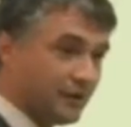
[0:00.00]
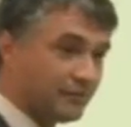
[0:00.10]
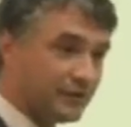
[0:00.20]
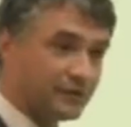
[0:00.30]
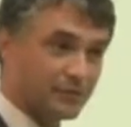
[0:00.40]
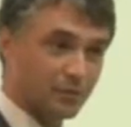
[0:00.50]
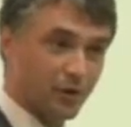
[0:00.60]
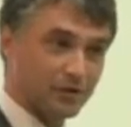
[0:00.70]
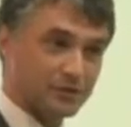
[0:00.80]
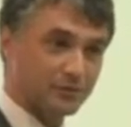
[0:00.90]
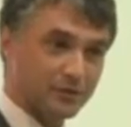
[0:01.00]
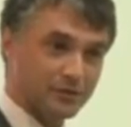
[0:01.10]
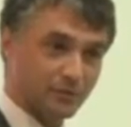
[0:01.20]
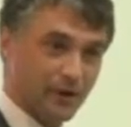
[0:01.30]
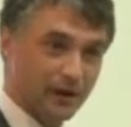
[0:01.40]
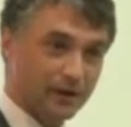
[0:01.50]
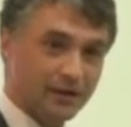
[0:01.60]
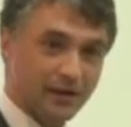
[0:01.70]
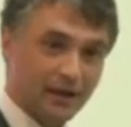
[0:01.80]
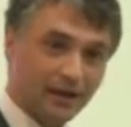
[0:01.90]
of these are possible as well.
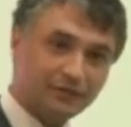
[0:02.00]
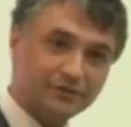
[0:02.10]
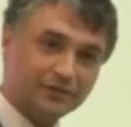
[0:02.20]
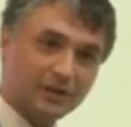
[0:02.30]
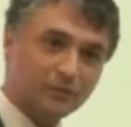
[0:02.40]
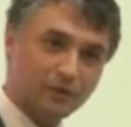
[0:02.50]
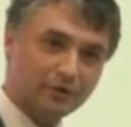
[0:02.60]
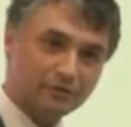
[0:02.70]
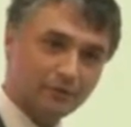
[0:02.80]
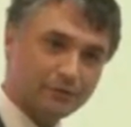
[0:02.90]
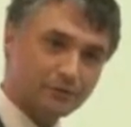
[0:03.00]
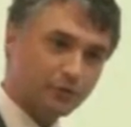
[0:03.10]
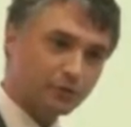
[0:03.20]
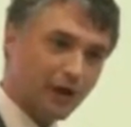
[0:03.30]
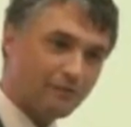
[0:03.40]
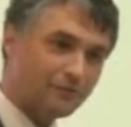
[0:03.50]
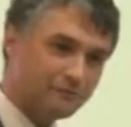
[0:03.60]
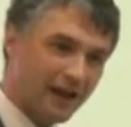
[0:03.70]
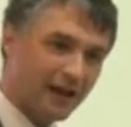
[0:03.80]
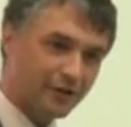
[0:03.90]
And every single one of them is going to have a
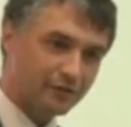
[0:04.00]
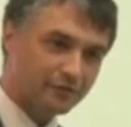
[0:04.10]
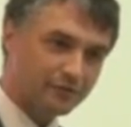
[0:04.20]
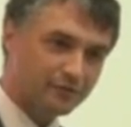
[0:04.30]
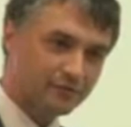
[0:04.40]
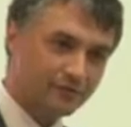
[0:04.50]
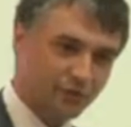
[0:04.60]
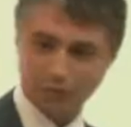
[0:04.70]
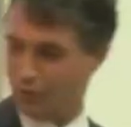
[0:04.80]
value. Your